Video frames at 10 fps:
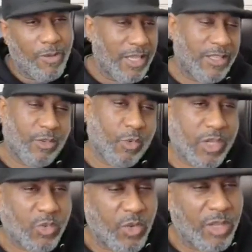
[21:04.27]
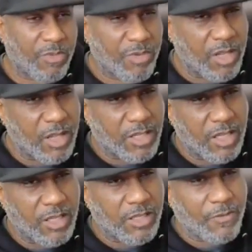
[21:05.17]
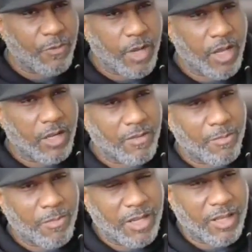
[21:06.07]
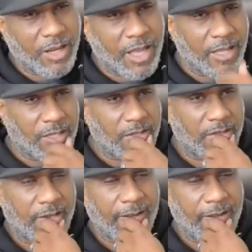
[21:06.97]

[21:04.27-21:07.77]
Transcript: place to thresh wheat, but because he's afraid of the Midianites.